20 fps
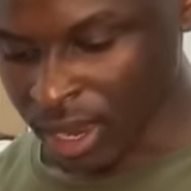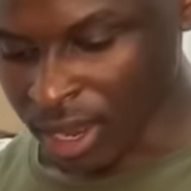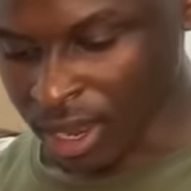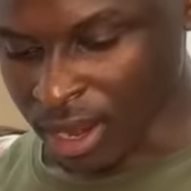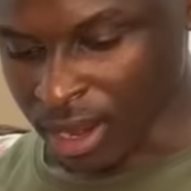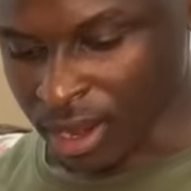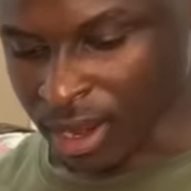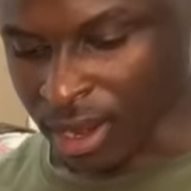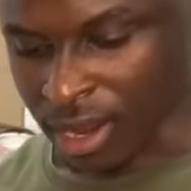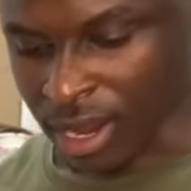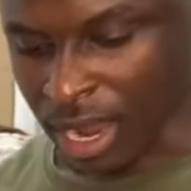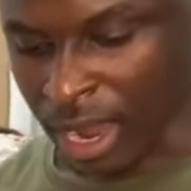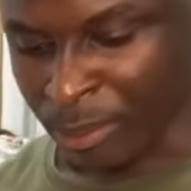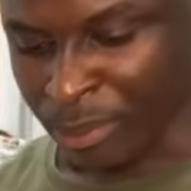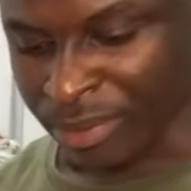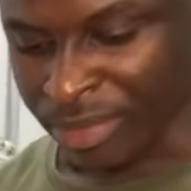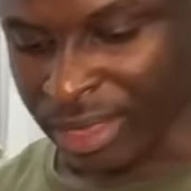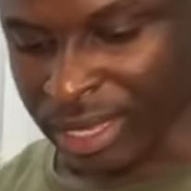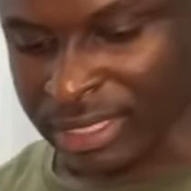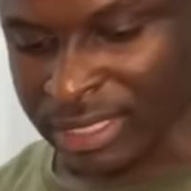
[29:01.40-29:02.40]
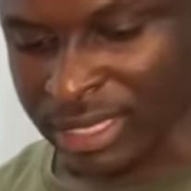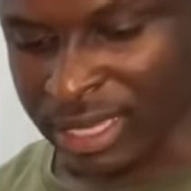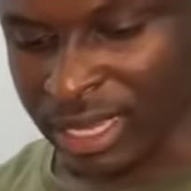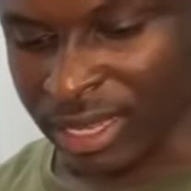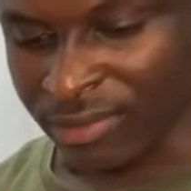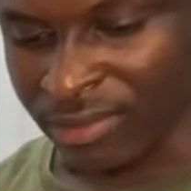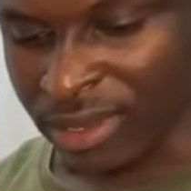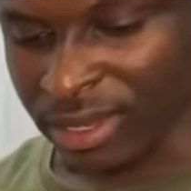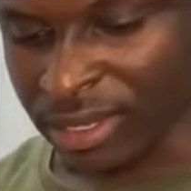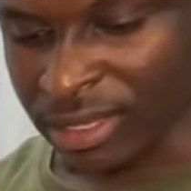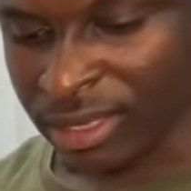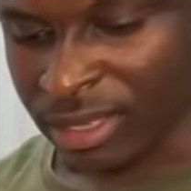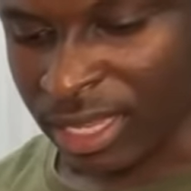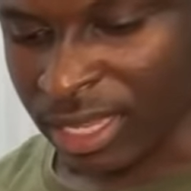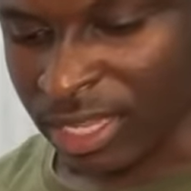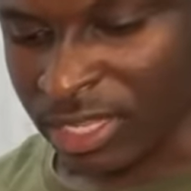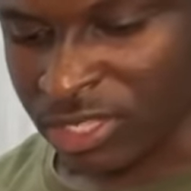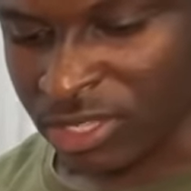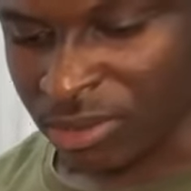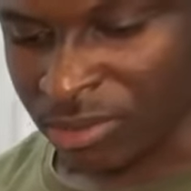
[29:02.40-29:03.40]
Aha, happy Thanksgiving. Thank
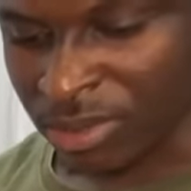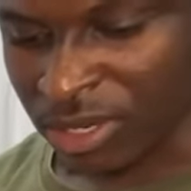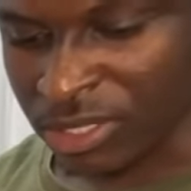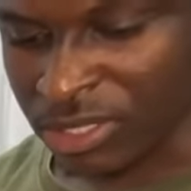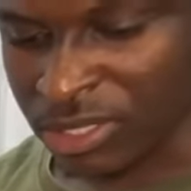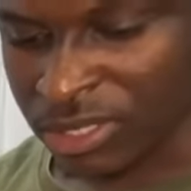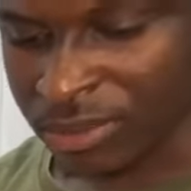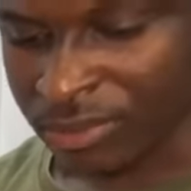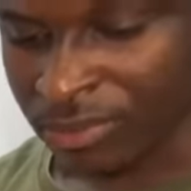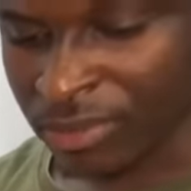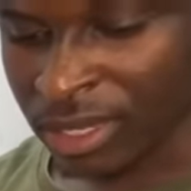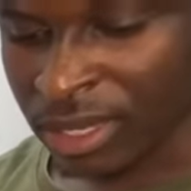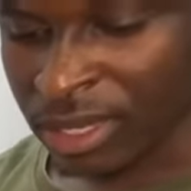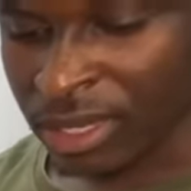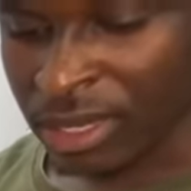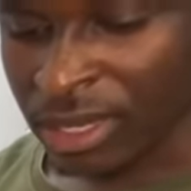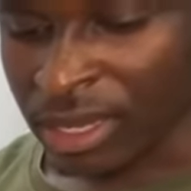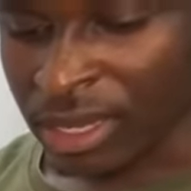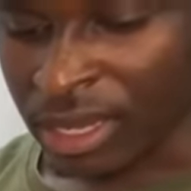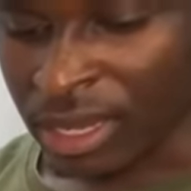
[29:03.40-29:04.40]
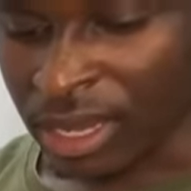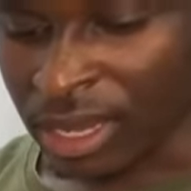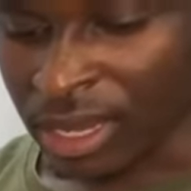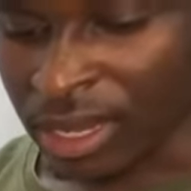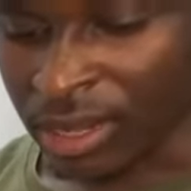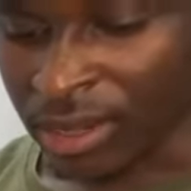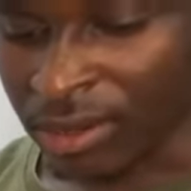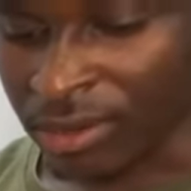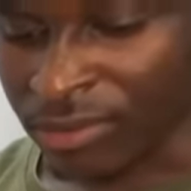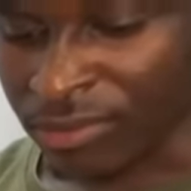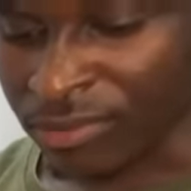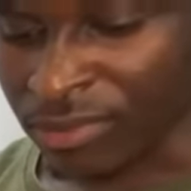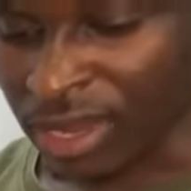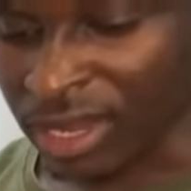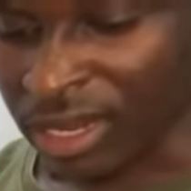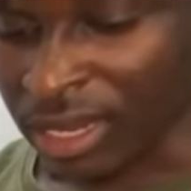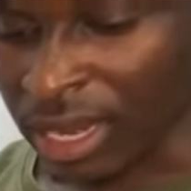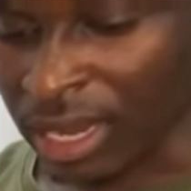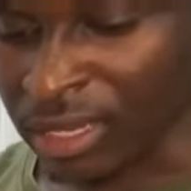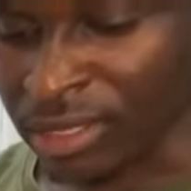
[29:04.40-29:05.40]
you so much. Uh, one
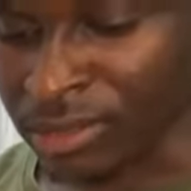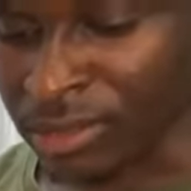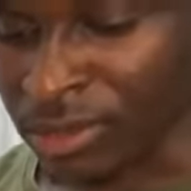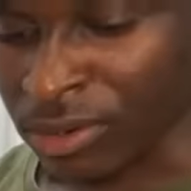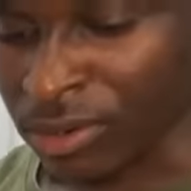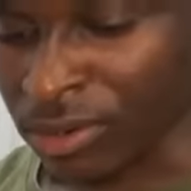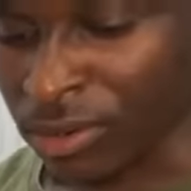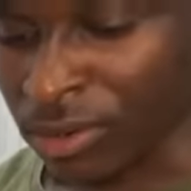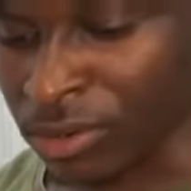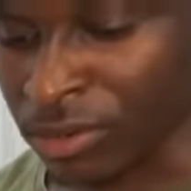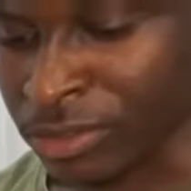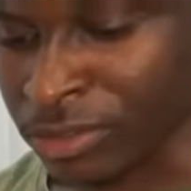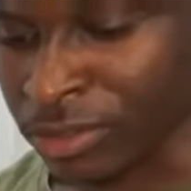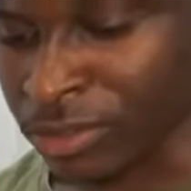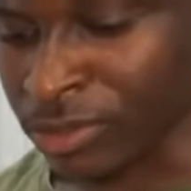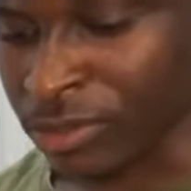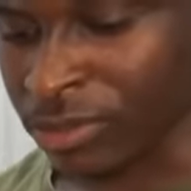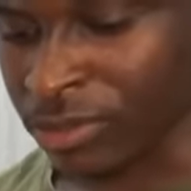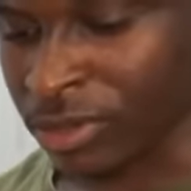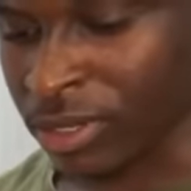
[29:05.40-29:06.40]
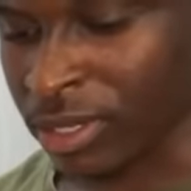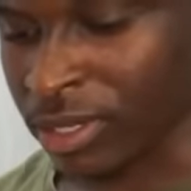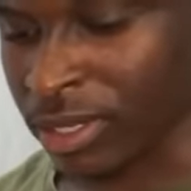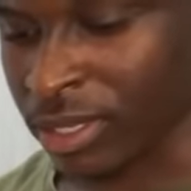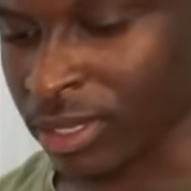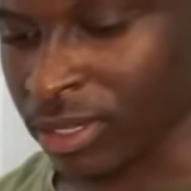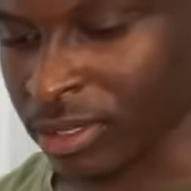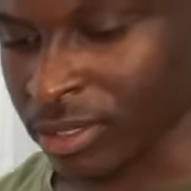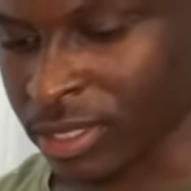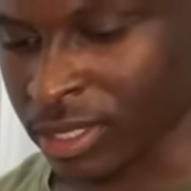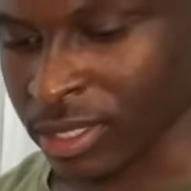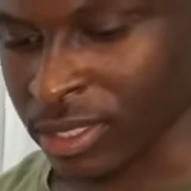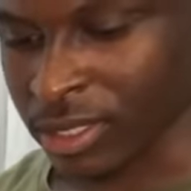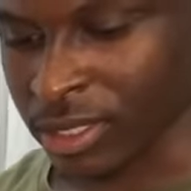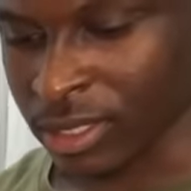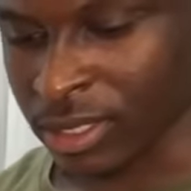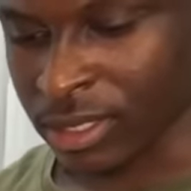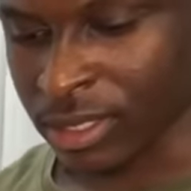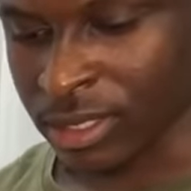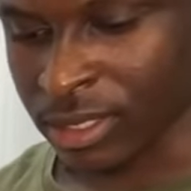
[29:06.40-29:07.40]
call, no. Oh, no. Okay,
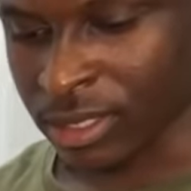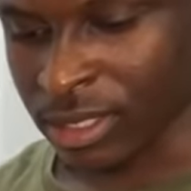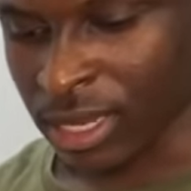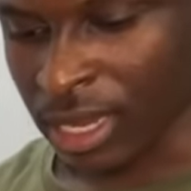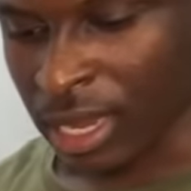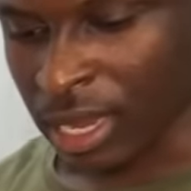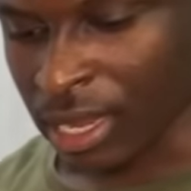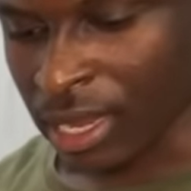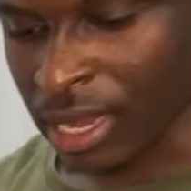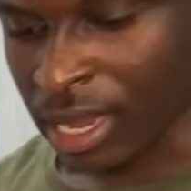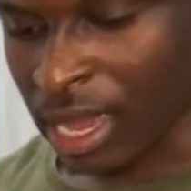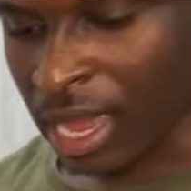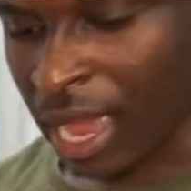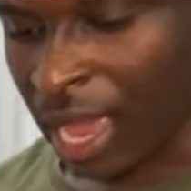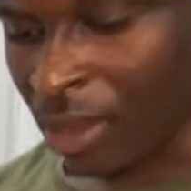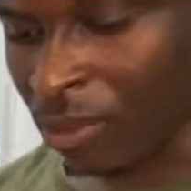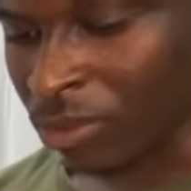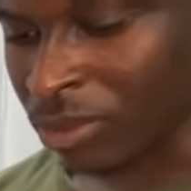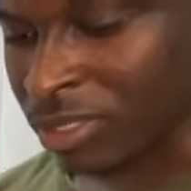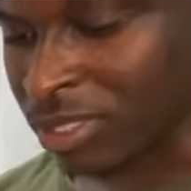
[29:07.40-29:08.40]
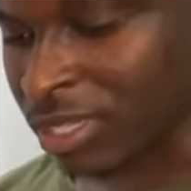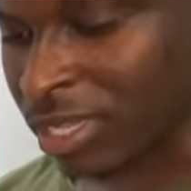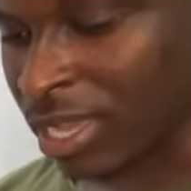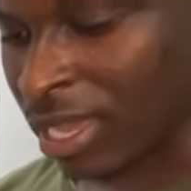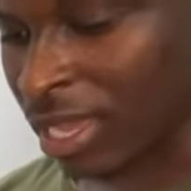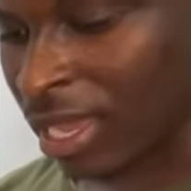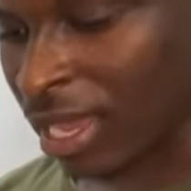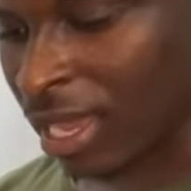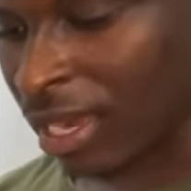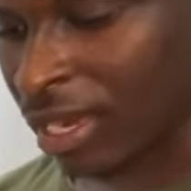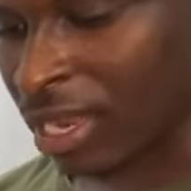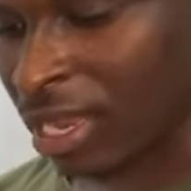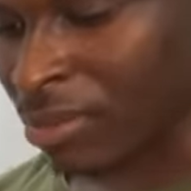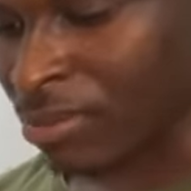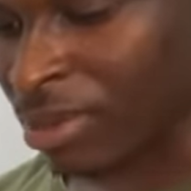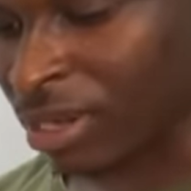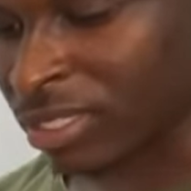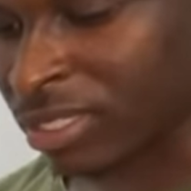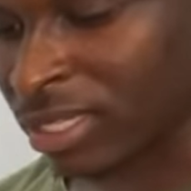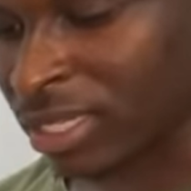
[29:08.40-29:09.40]
uh-huh. I was here earlier,
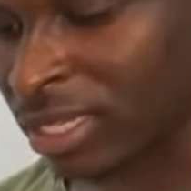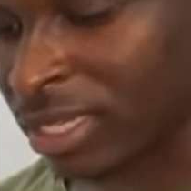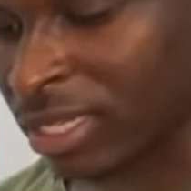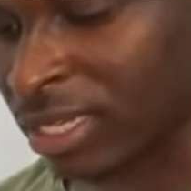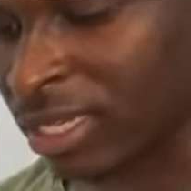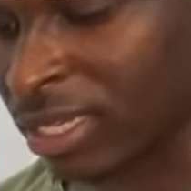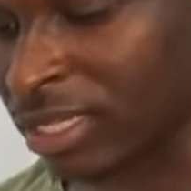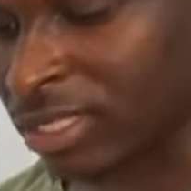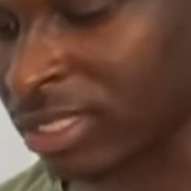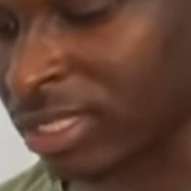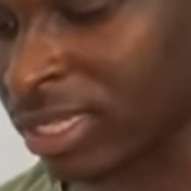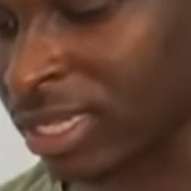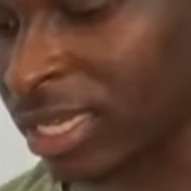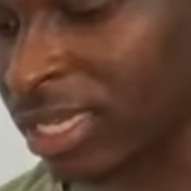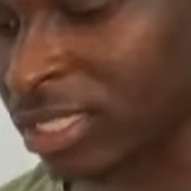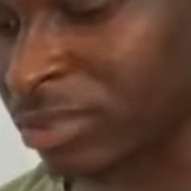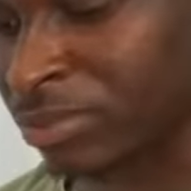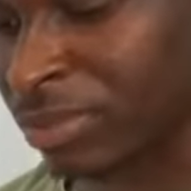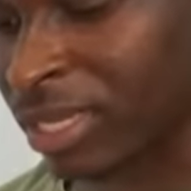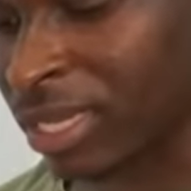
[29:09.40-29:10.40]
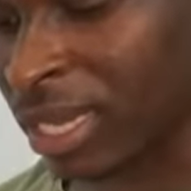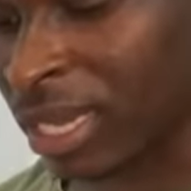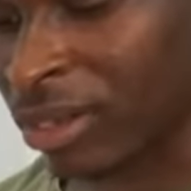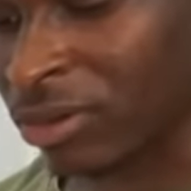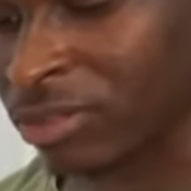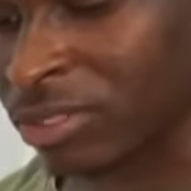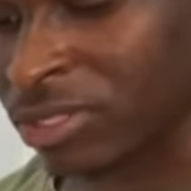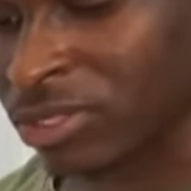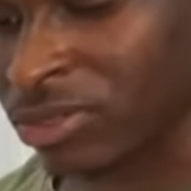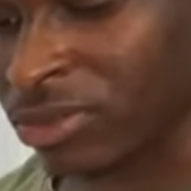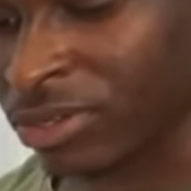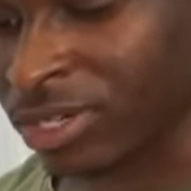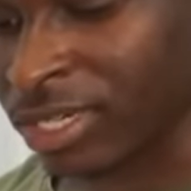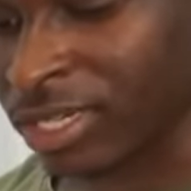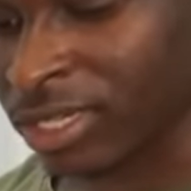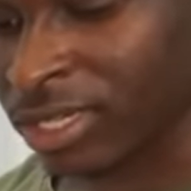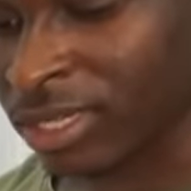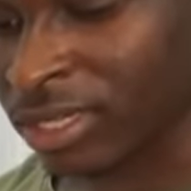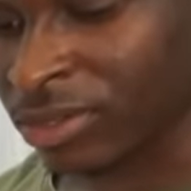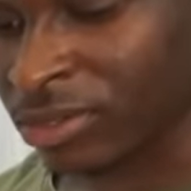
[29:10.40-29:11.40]
but it kicked me out.
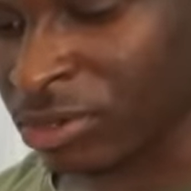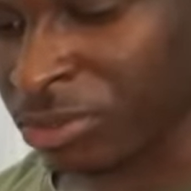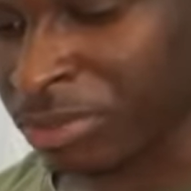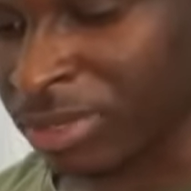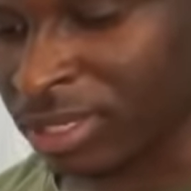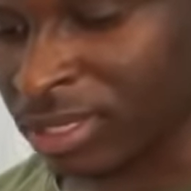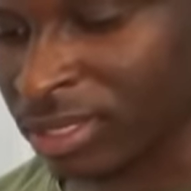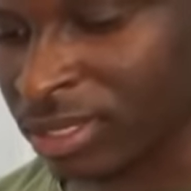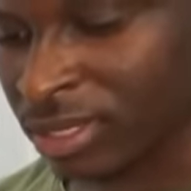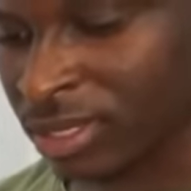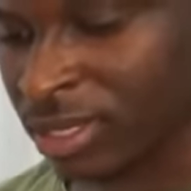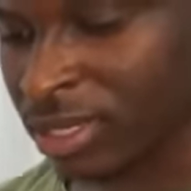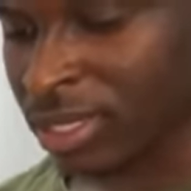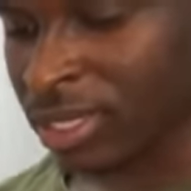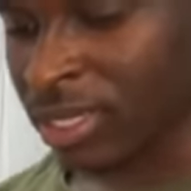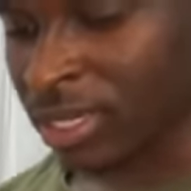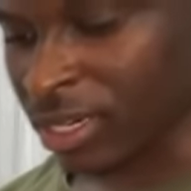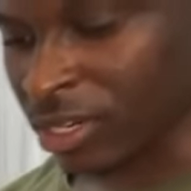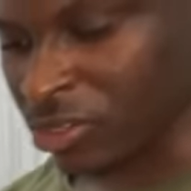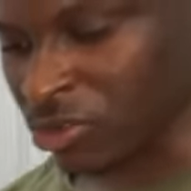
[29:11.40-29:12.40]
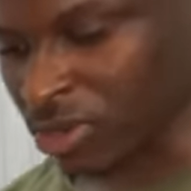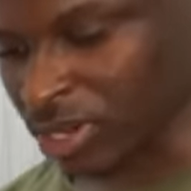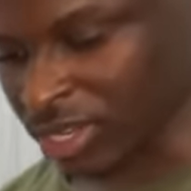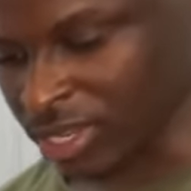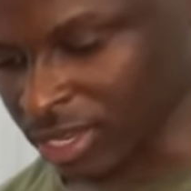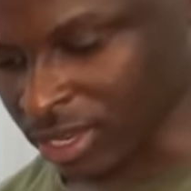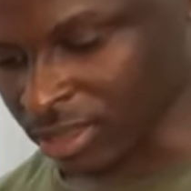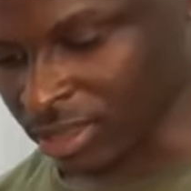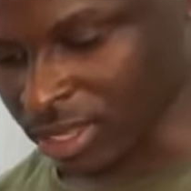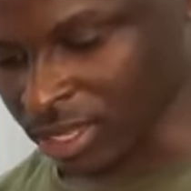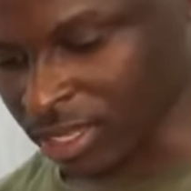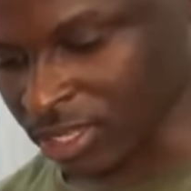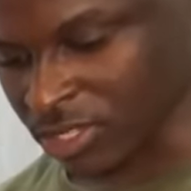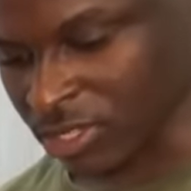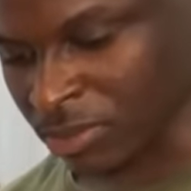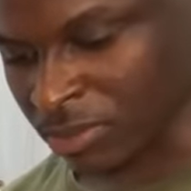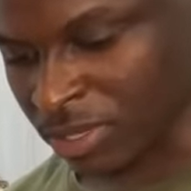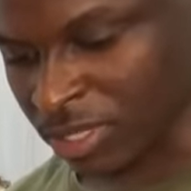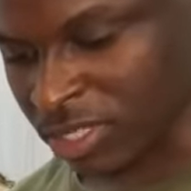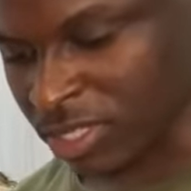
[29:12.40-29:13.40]
Sorry, Robin. Now you are here. Thank you
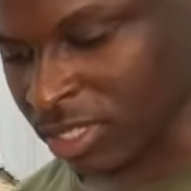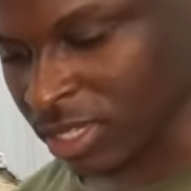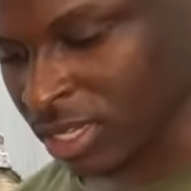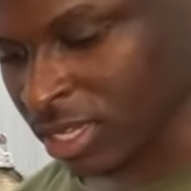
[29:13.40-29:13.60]
so much.